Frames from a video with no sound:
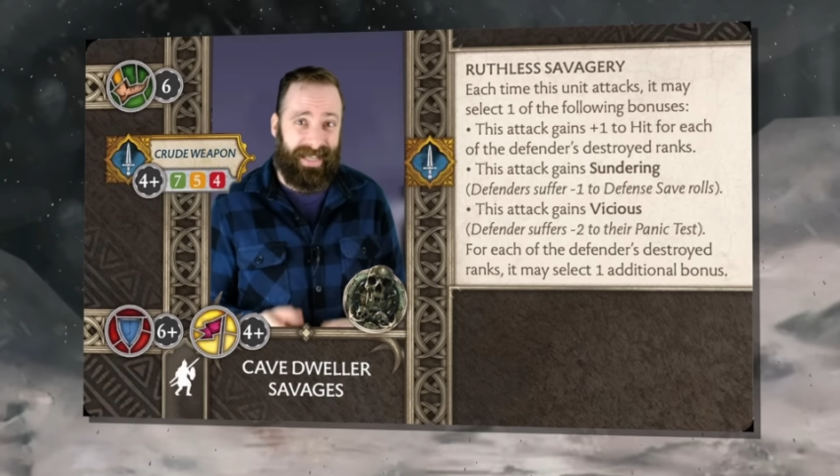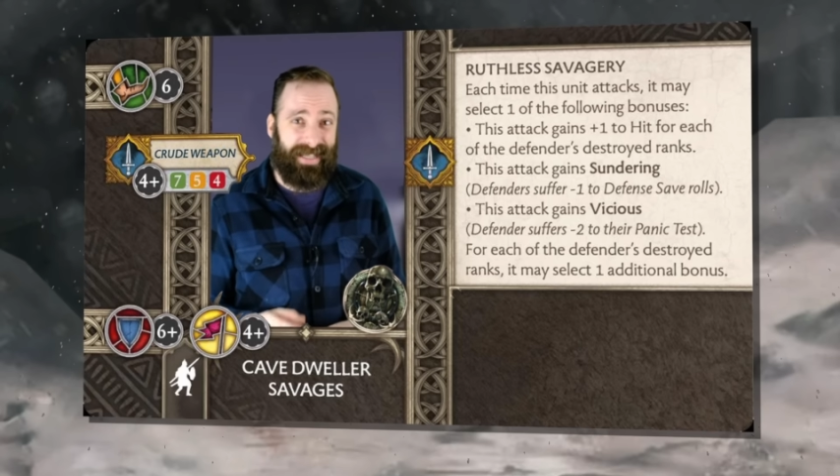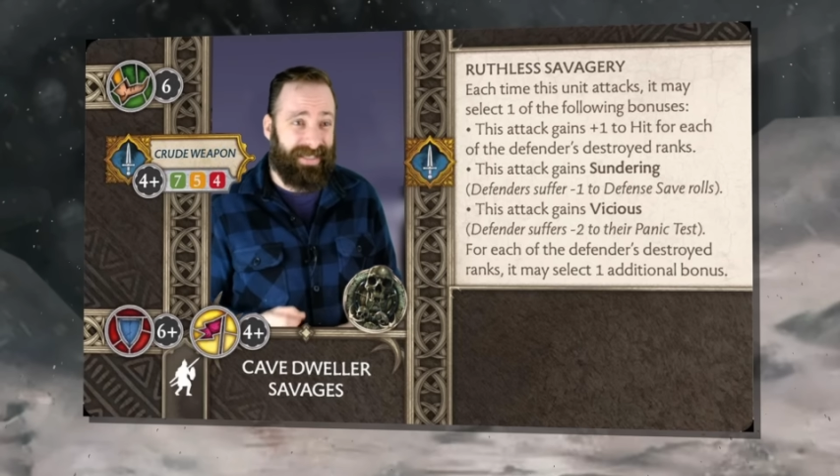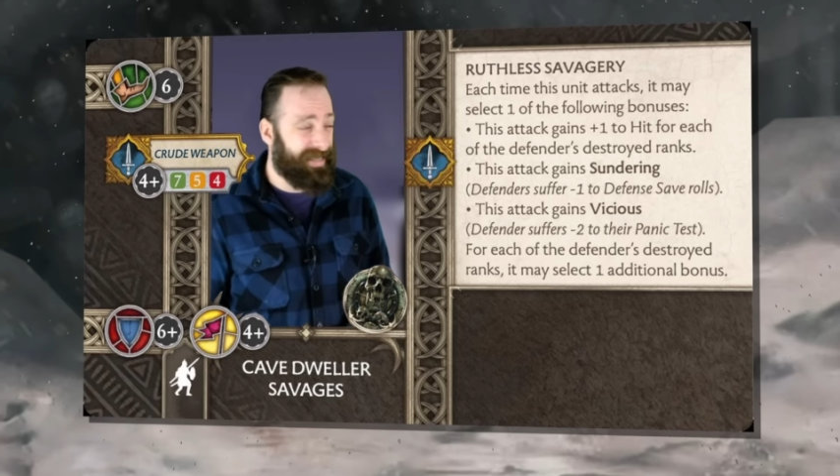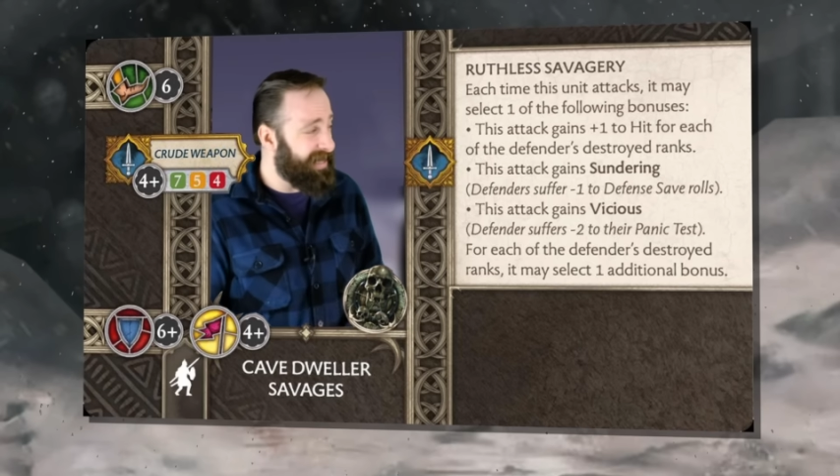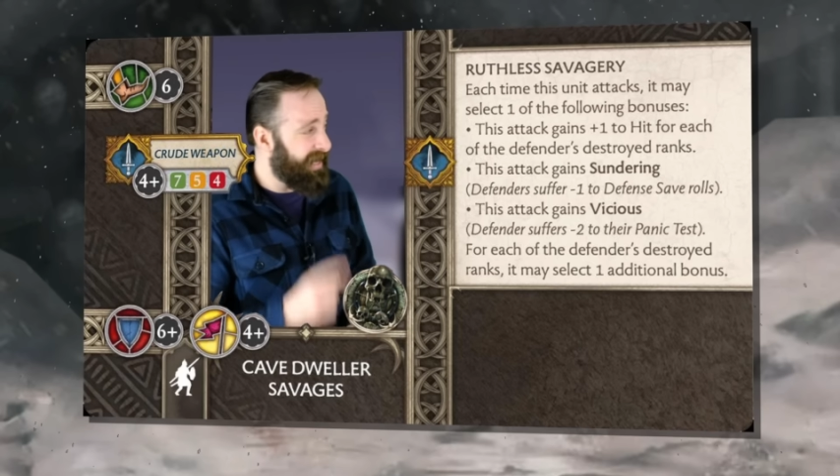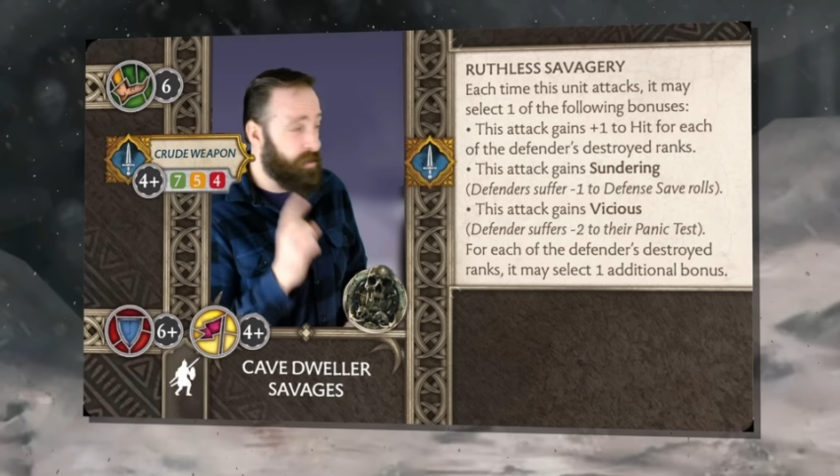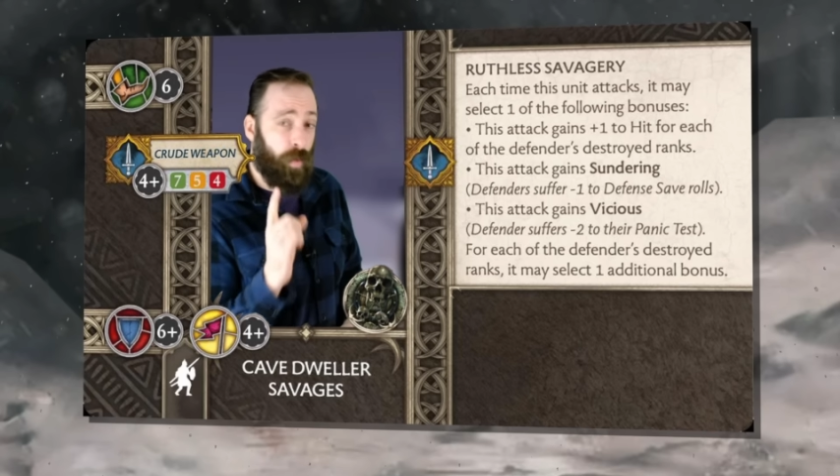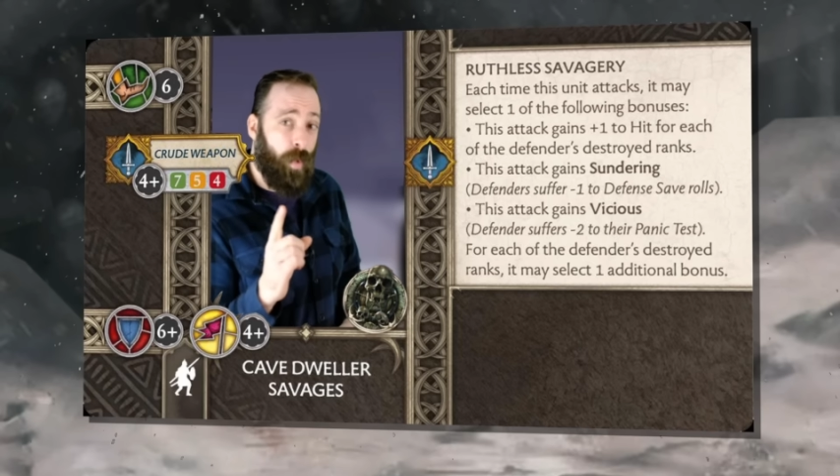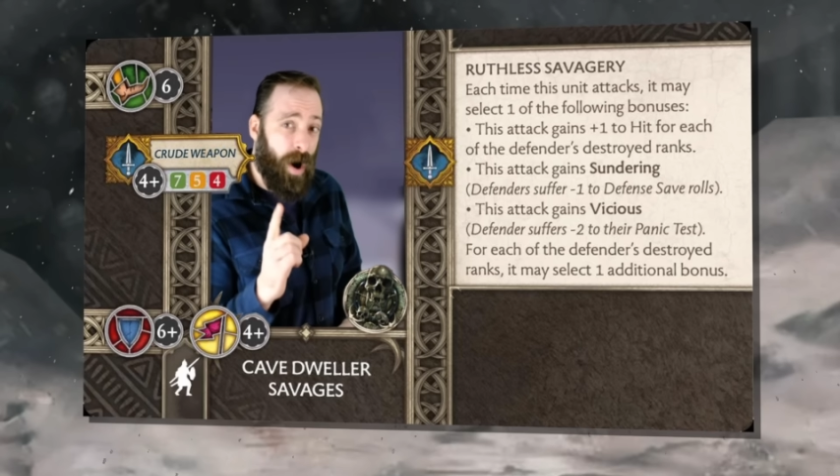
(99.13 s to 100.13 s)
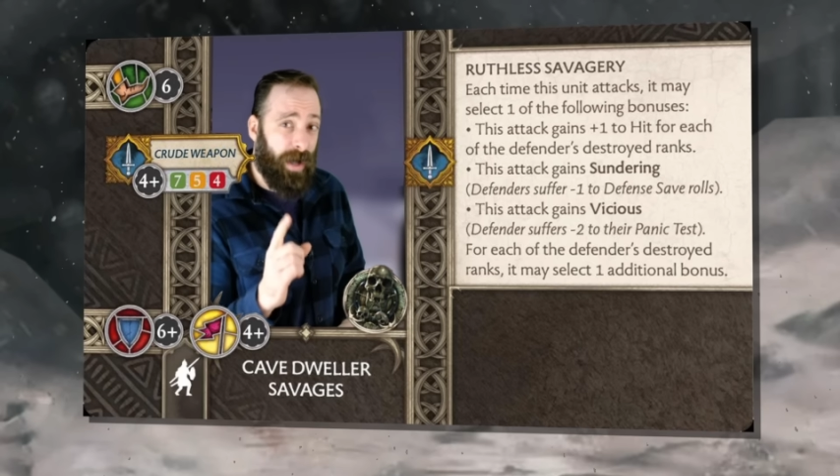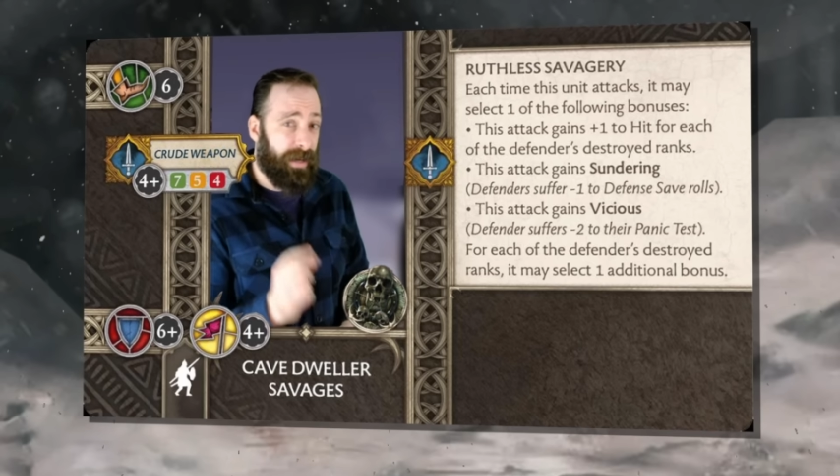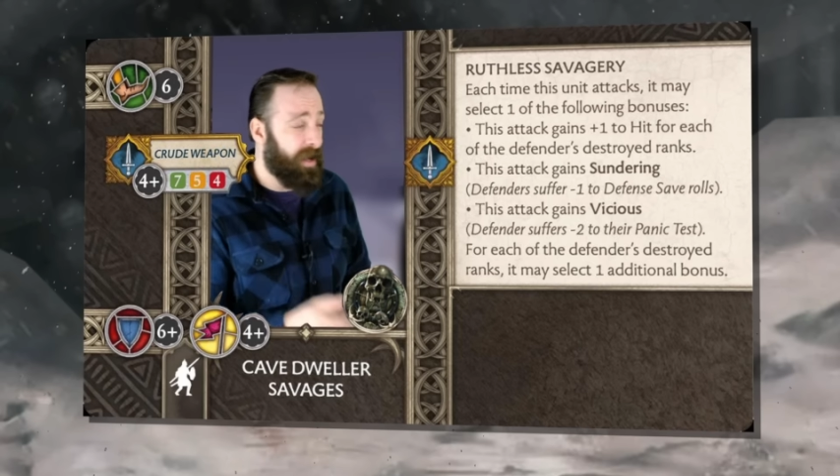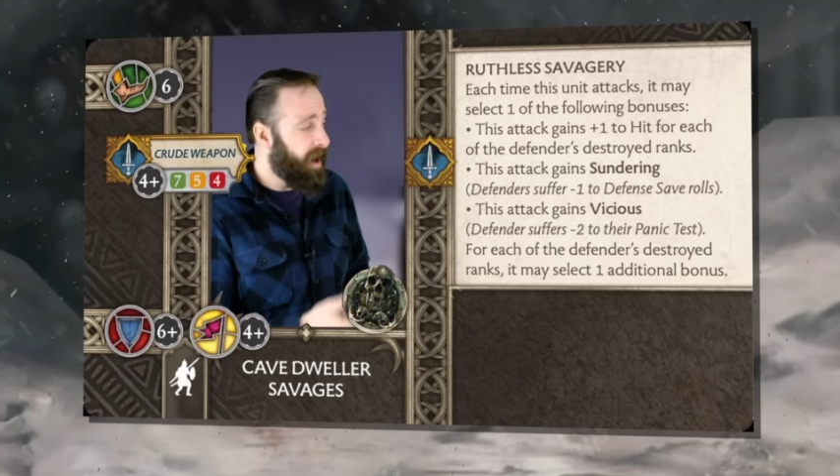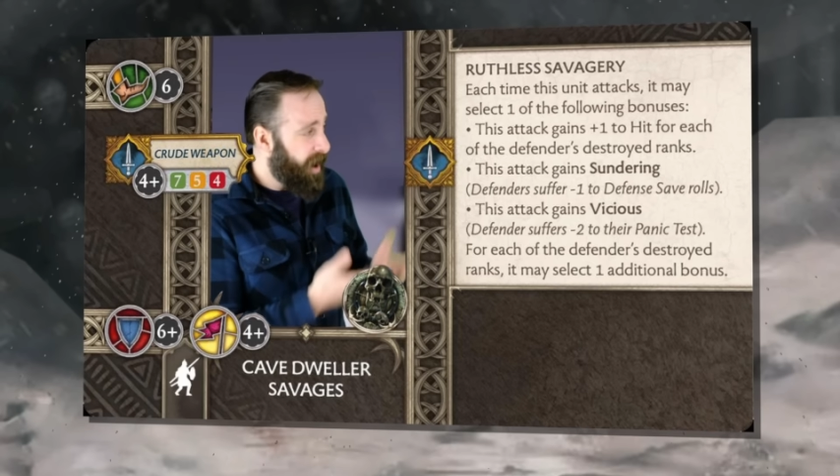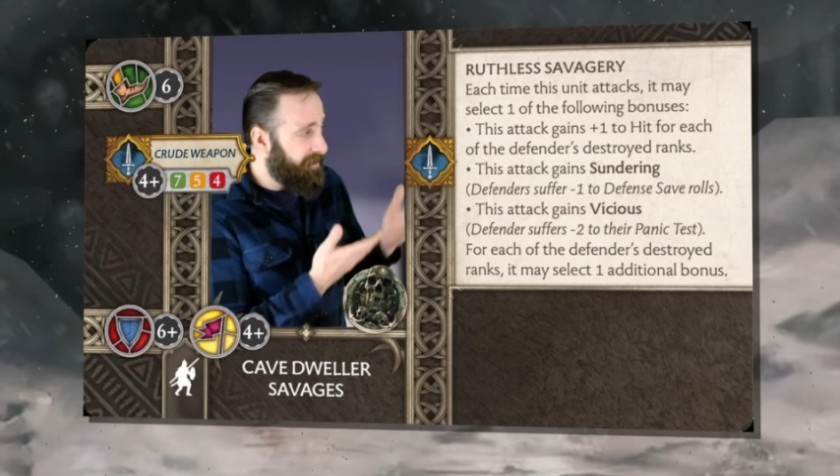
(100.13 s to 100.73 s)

they get to select one